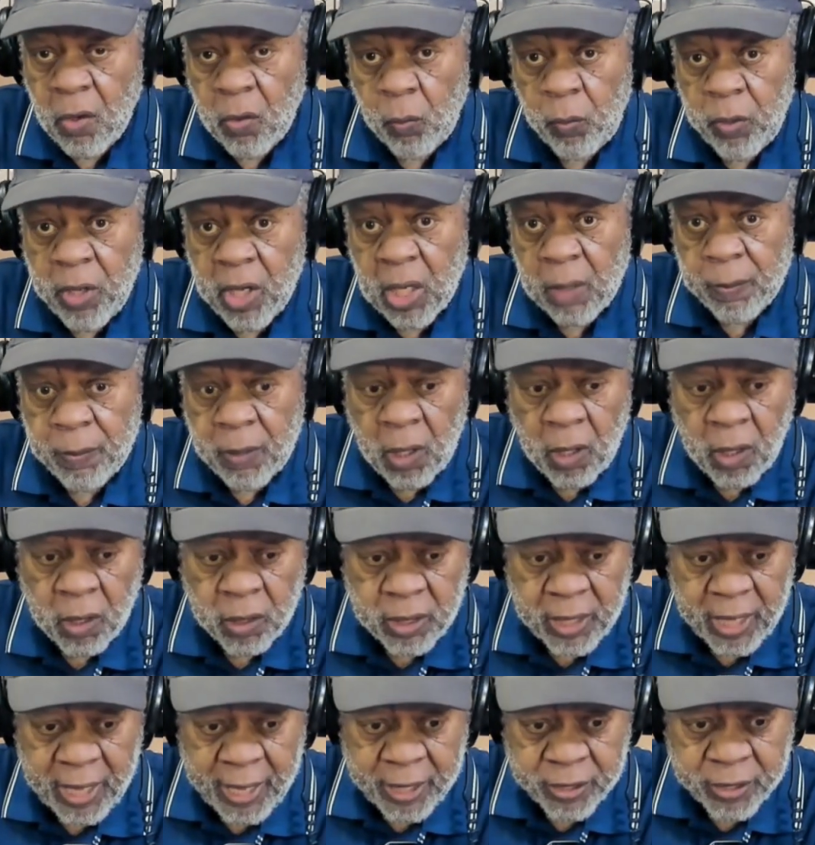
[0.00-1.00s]
We come
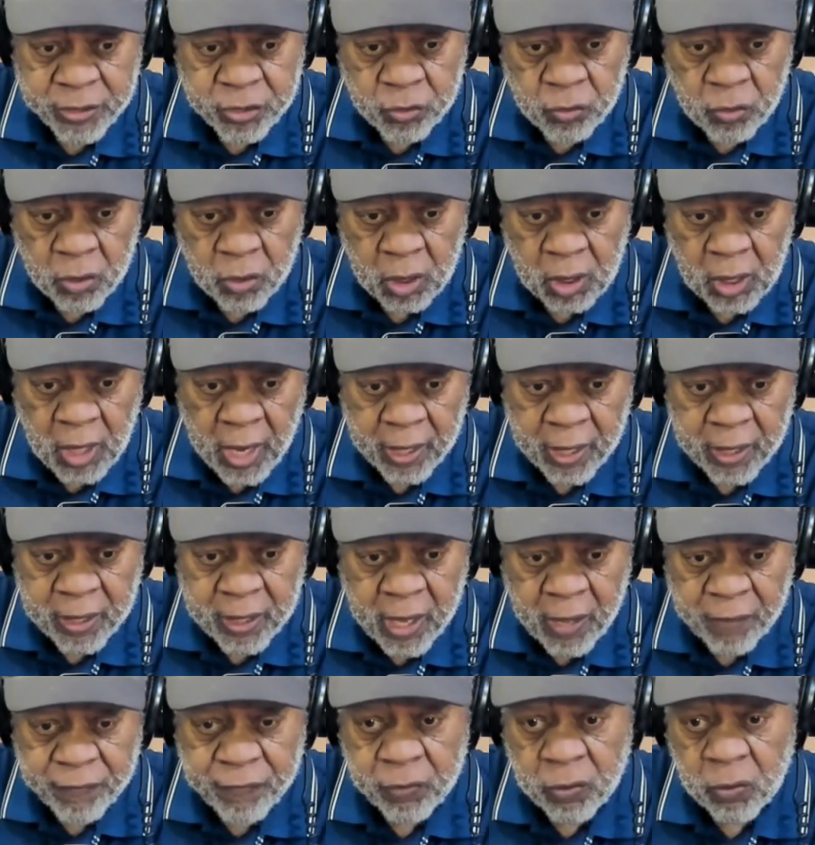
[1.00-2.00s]
on at 2 o'clock in
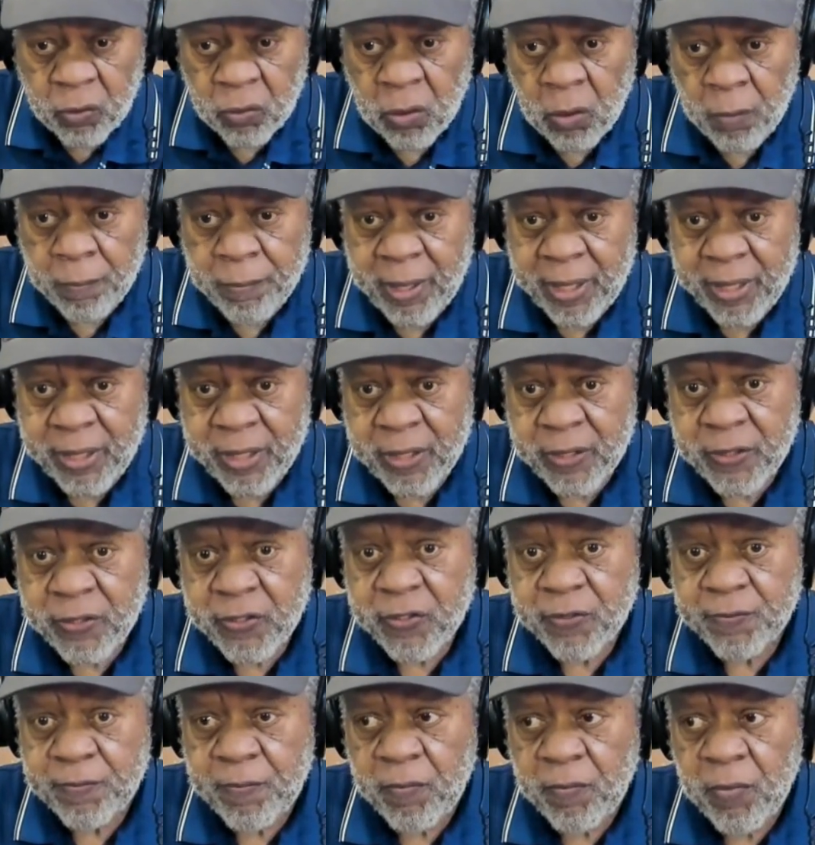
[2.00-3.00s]
the afternoon on
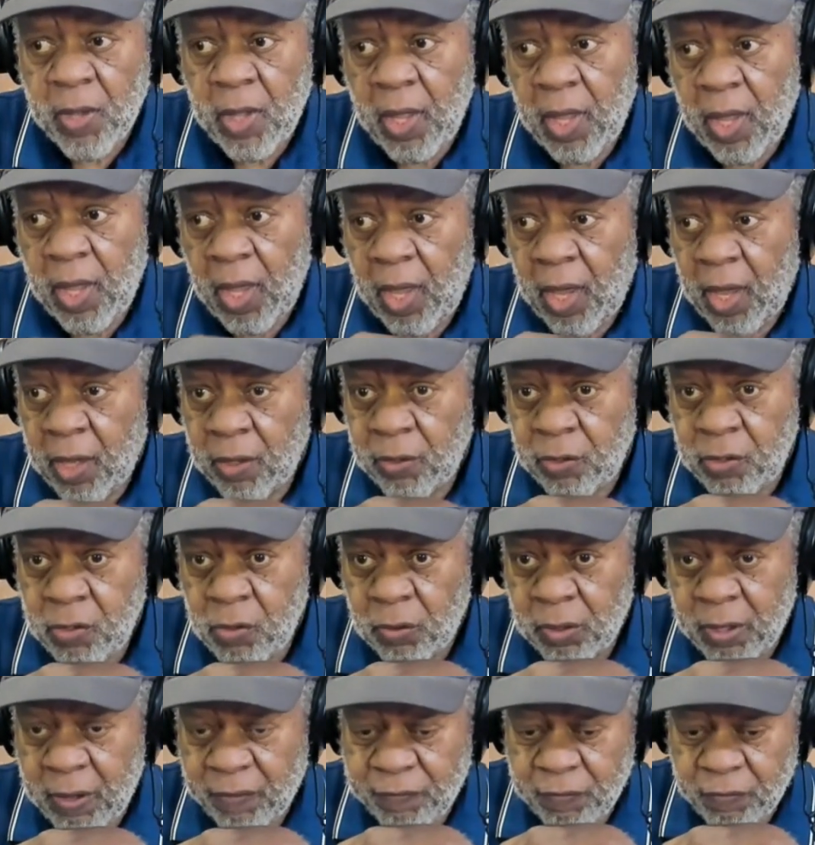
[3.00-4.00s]
Mondays, and you
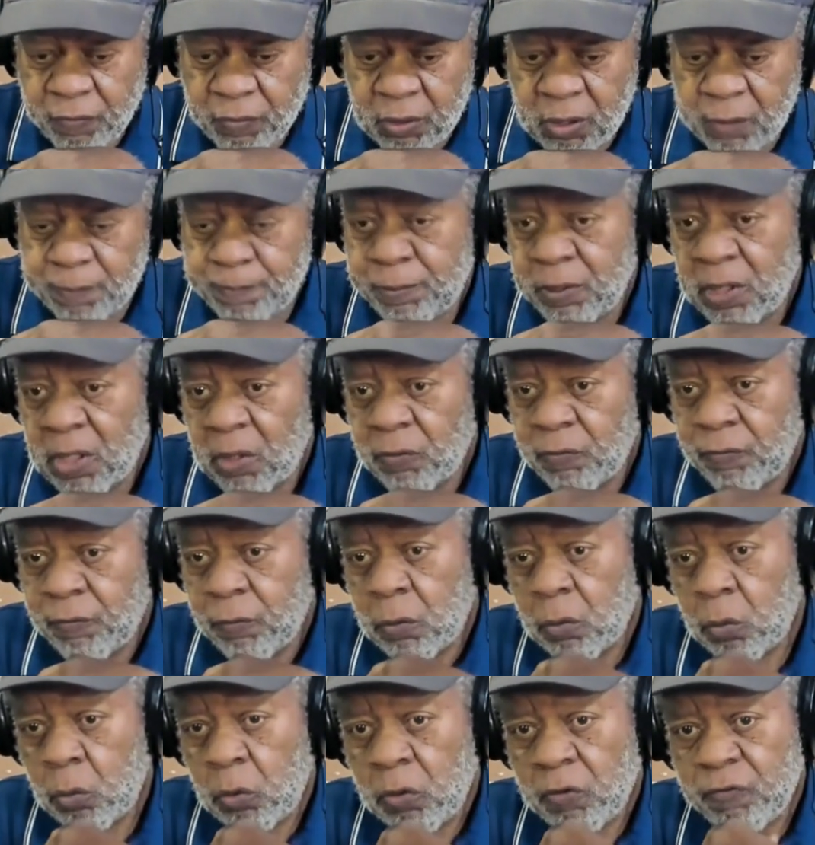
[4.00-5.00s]
only have to put, put up
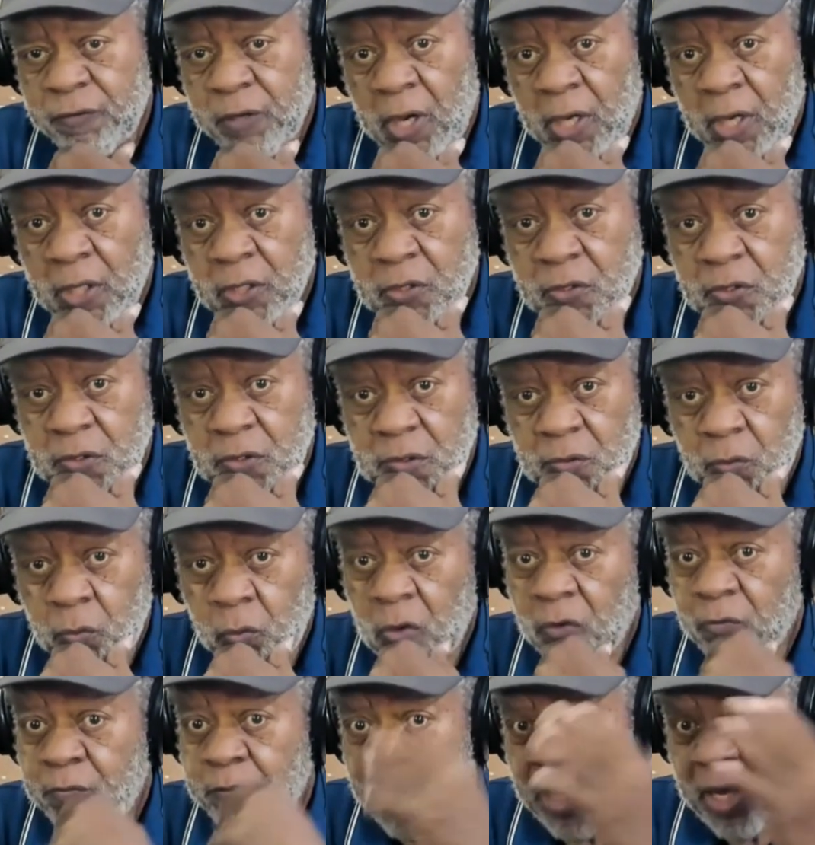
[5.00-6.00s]
with us,
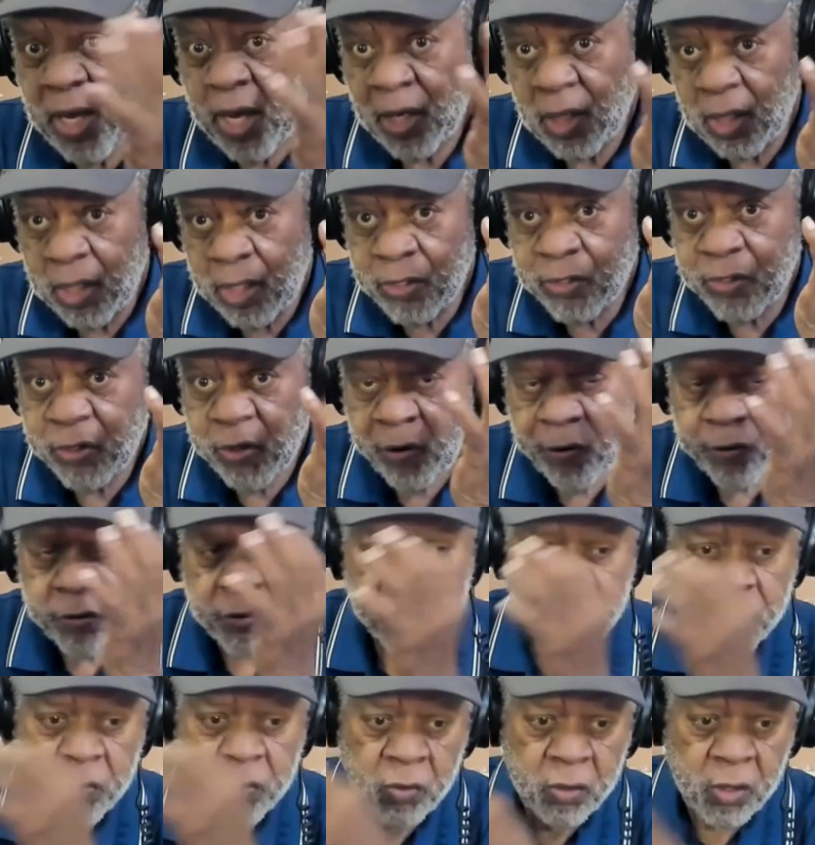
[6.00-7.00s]
with me at least here at
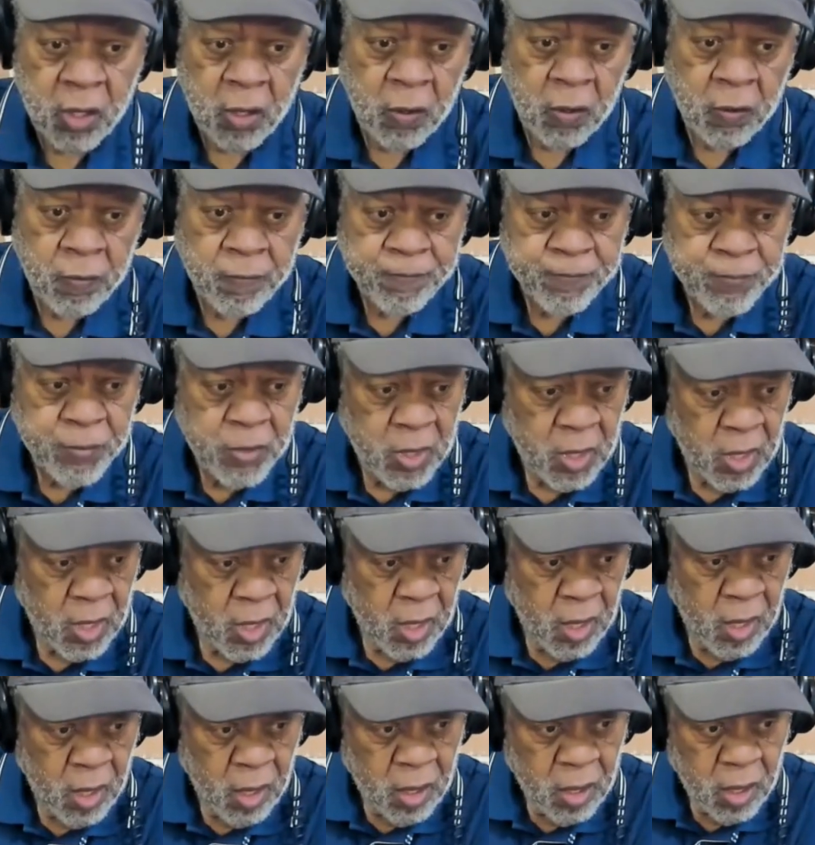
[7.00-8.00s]
the studio,
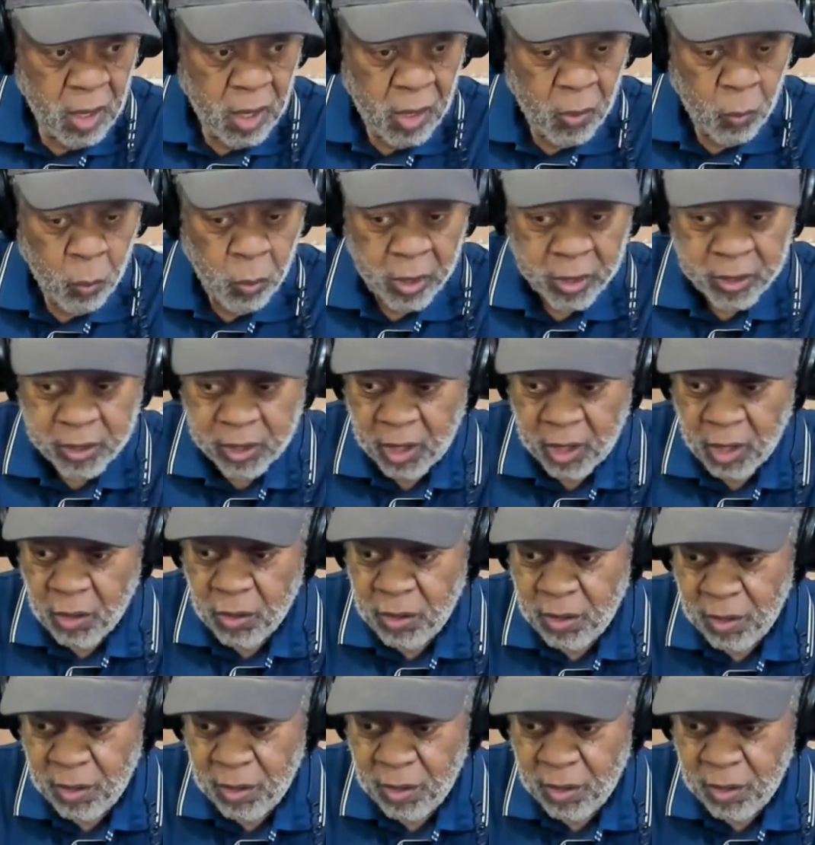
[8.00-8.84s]
uh, one day